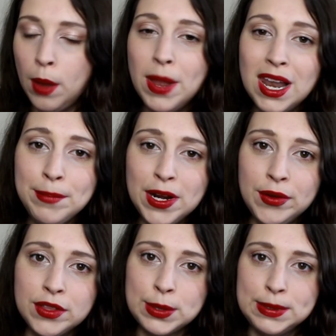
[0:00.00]
but let me
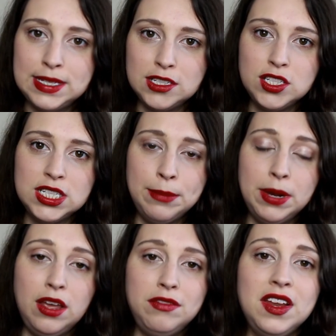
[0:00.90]
know in the comments section down
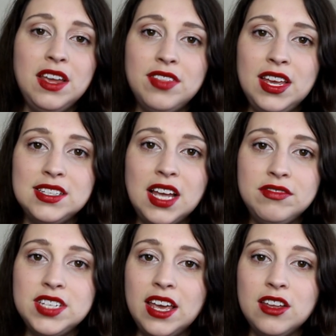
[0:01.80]
below if any of these
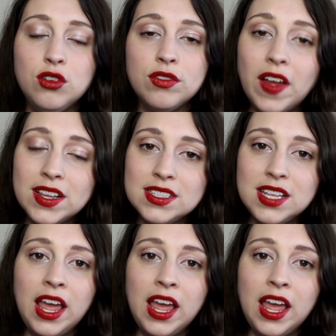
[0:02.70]
have taken your fancy,